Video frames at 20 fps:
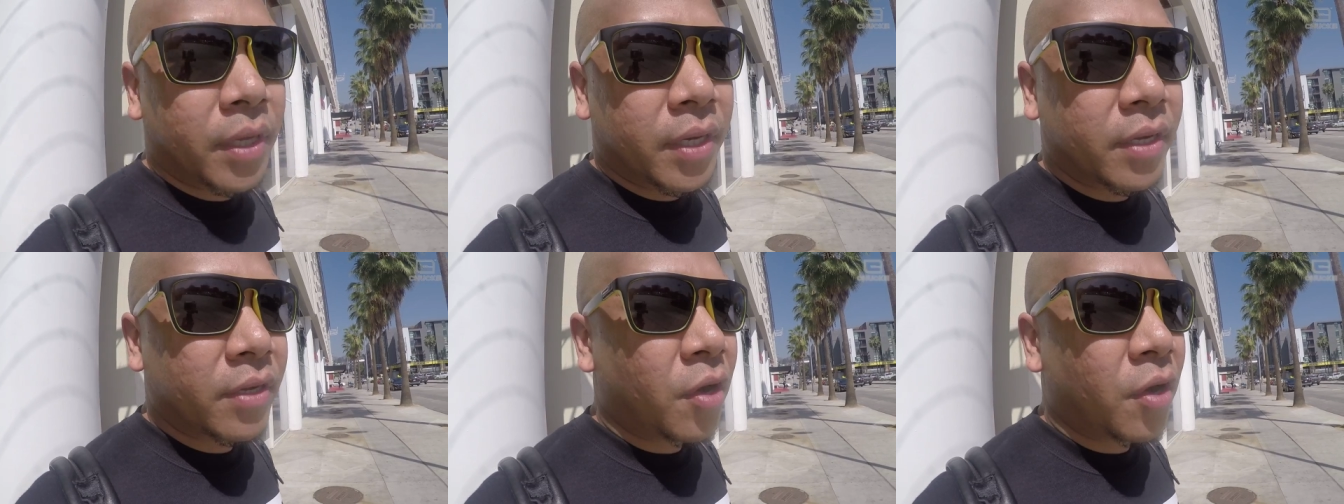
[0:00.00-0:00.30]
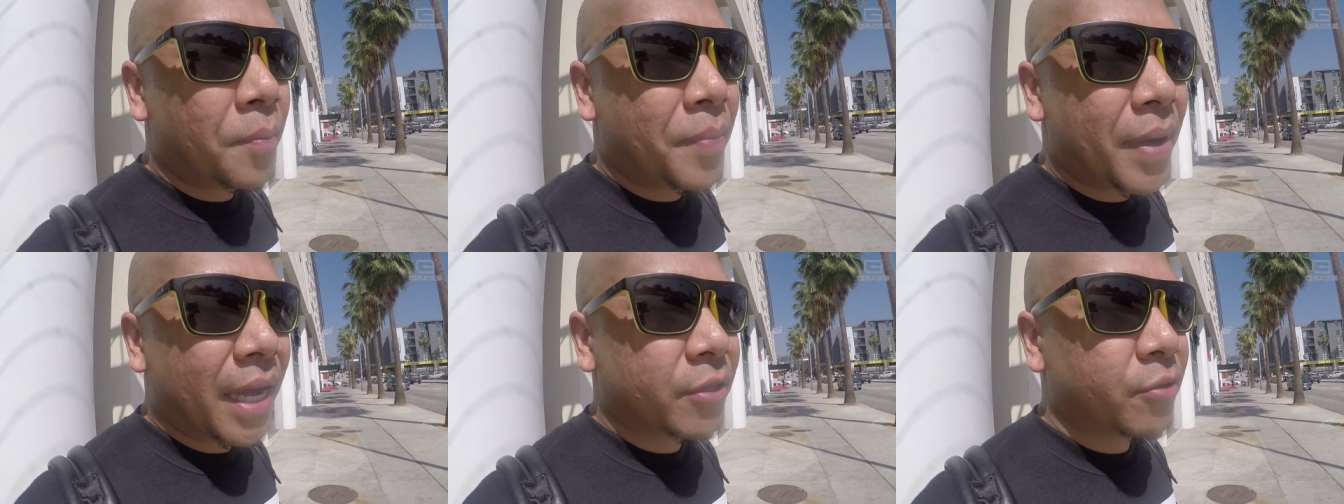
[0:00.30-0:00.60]
gonna
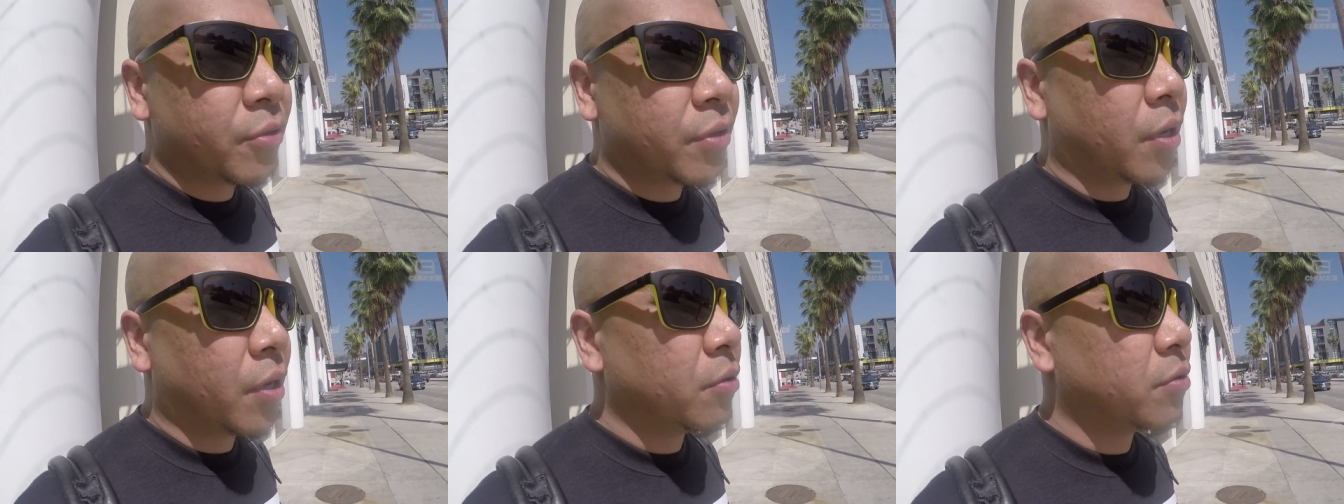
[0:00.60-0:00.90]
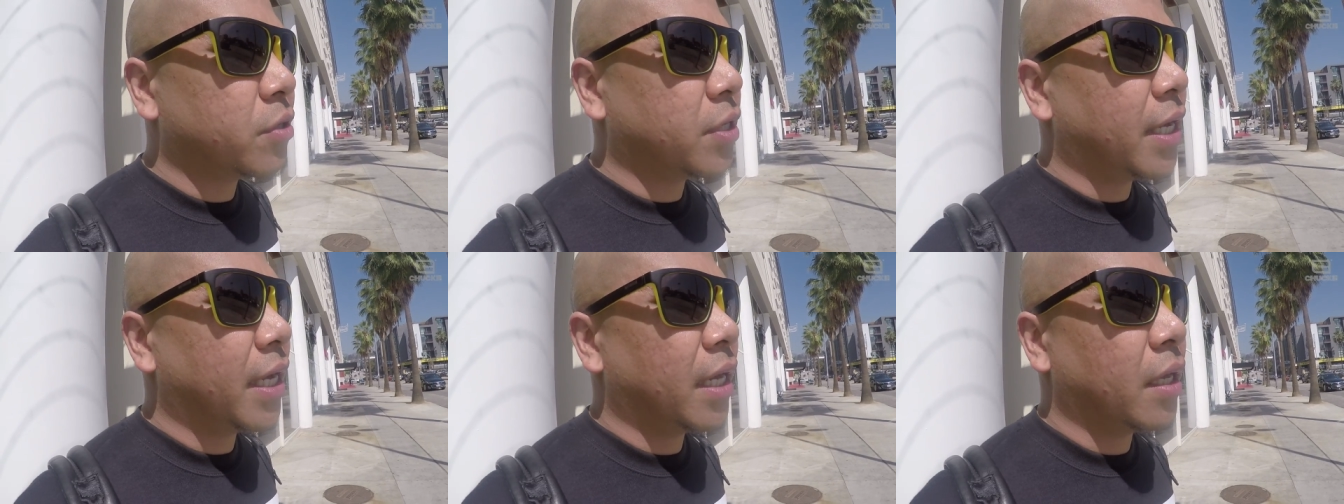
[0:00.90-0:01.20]
go back to the
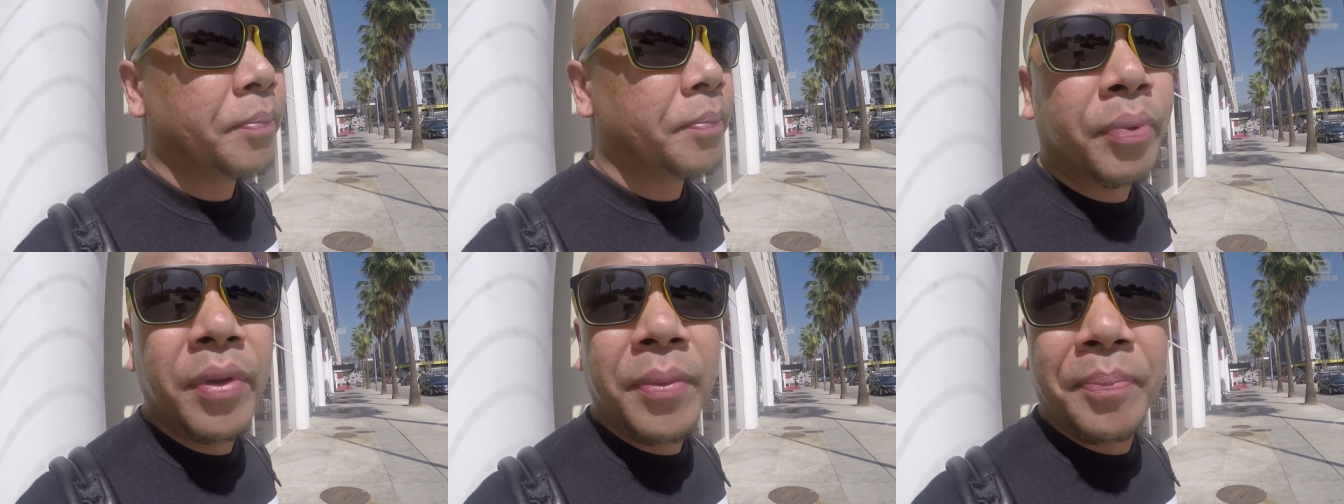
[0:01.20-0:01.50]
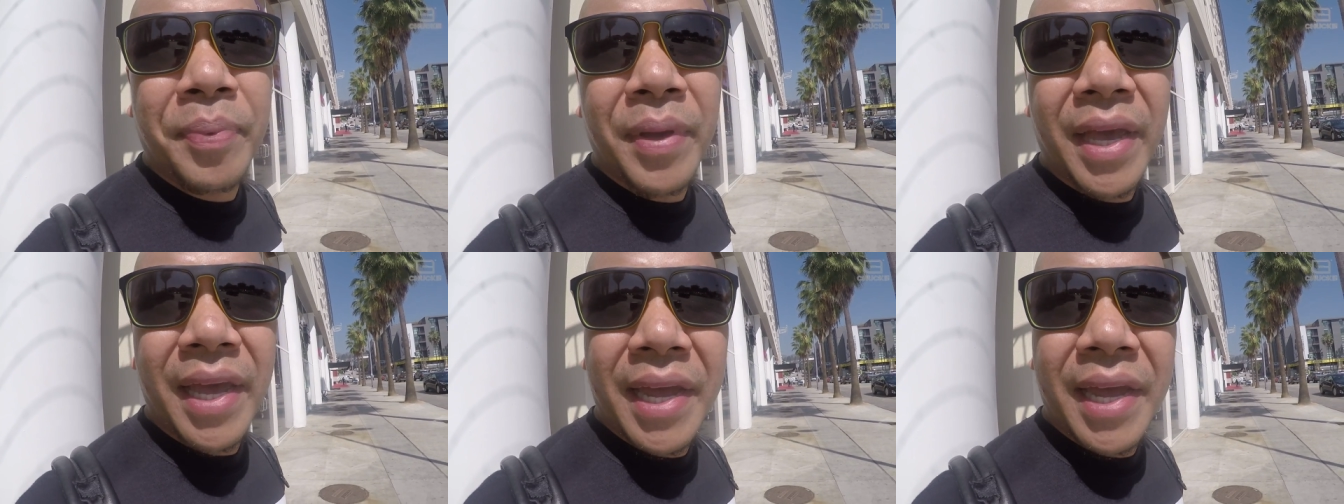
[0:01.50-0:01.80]
hotel,
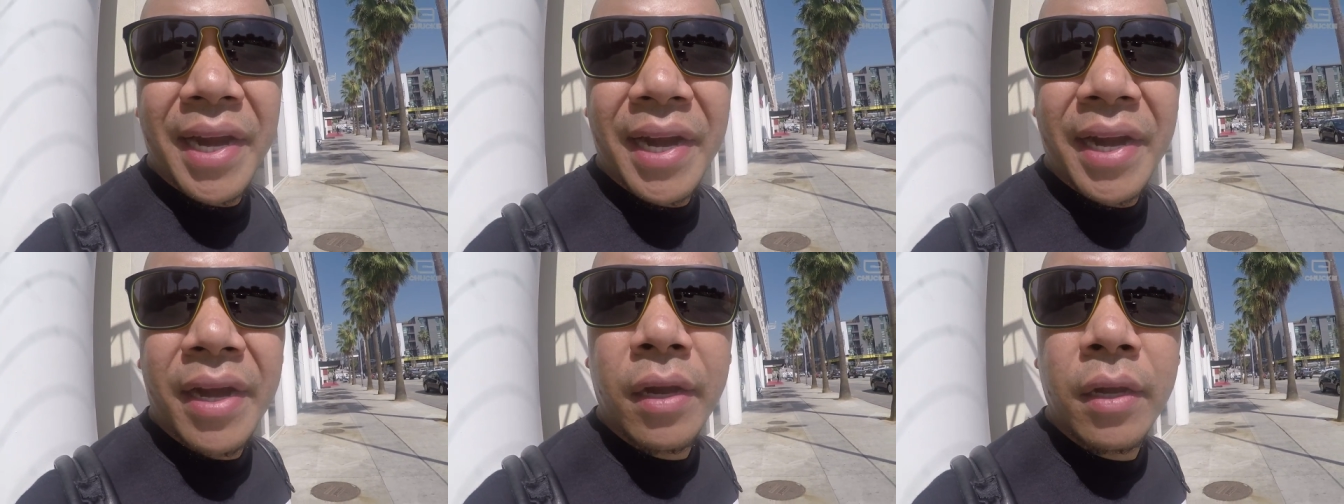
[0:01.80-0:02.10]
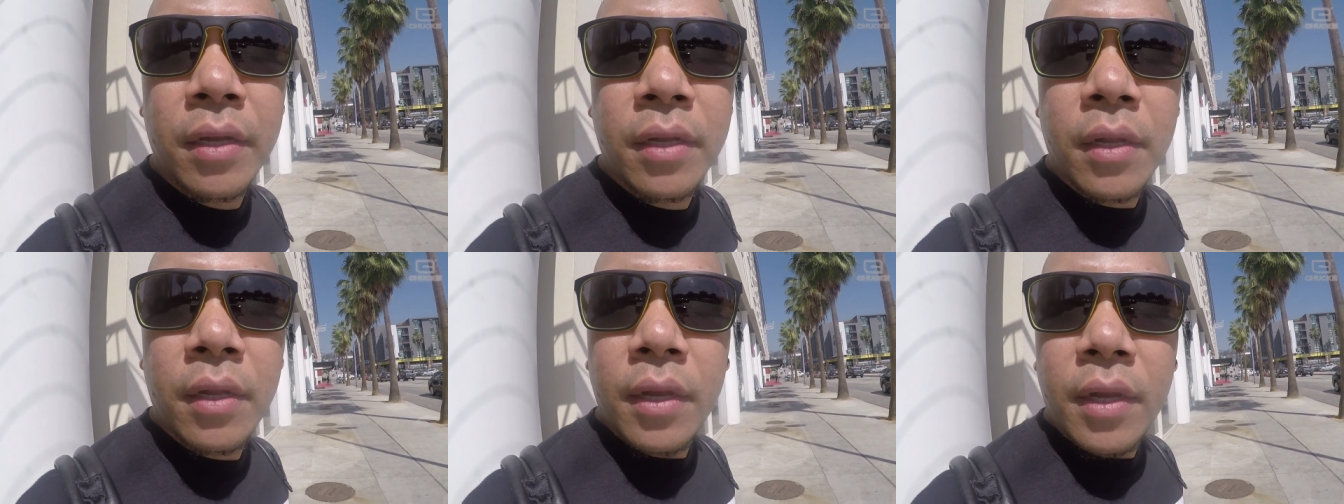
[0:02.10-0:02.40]
prepare
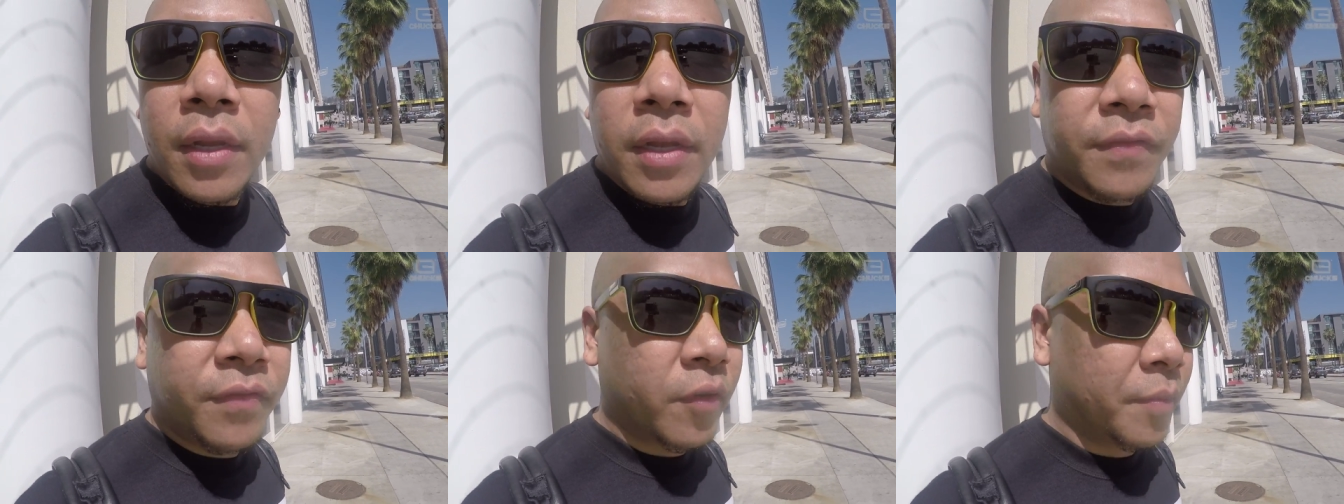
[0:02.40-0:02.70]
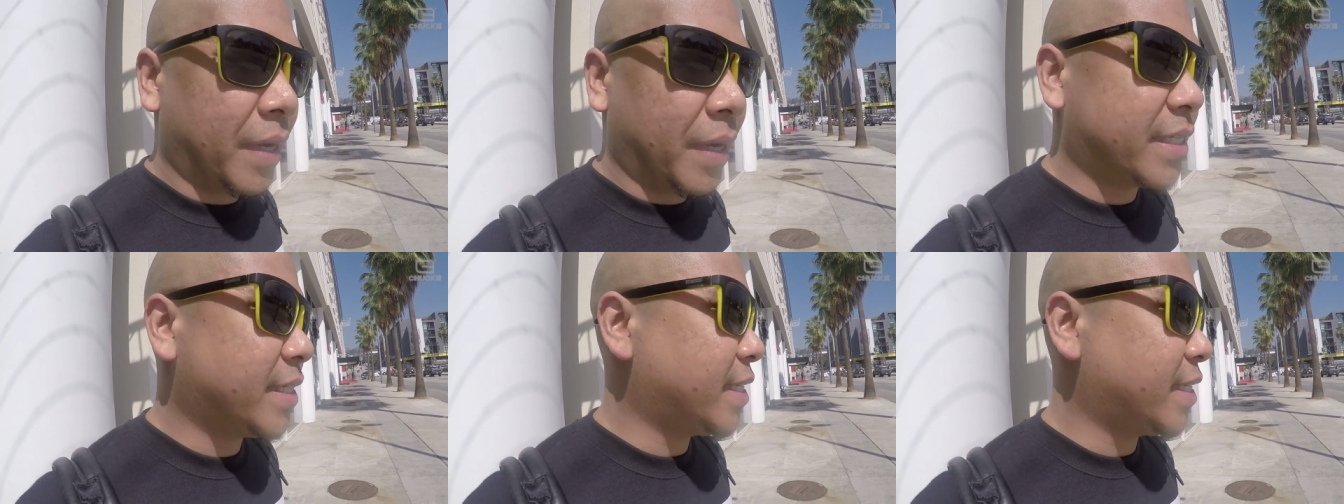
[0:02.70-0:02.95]
for my